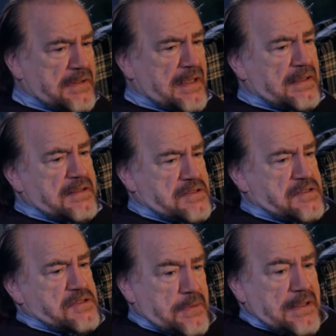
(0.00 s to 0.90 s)
in that. It's
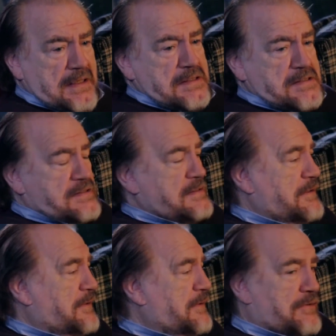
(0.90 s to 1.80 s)
just the way it is,
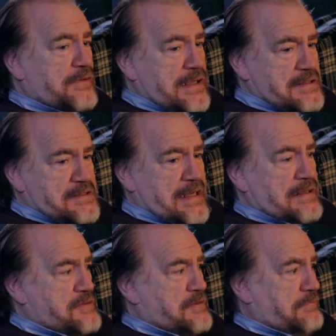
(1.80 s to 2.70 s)
you know. It creates
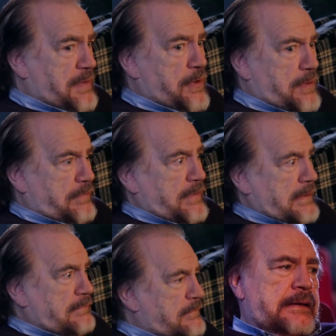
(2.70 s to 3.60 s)
that sort of power
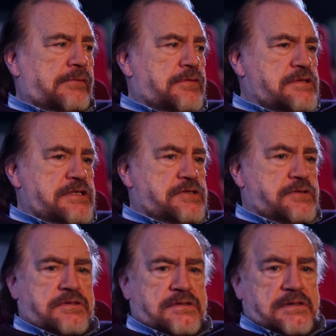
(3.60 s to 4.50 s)
thing. And of course he
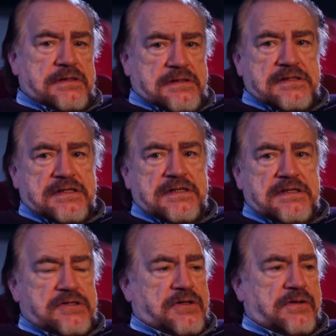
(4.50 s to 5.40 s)
shoots, as I
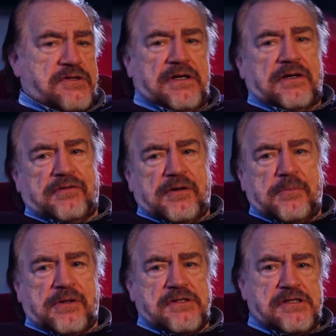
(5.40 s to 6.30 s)
say, he shot the shit out of
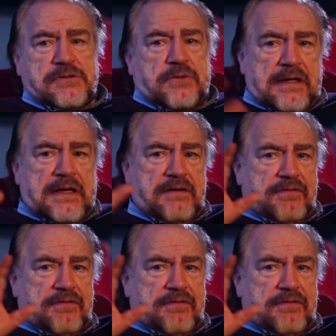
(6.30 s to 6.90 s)
it, because he's looking at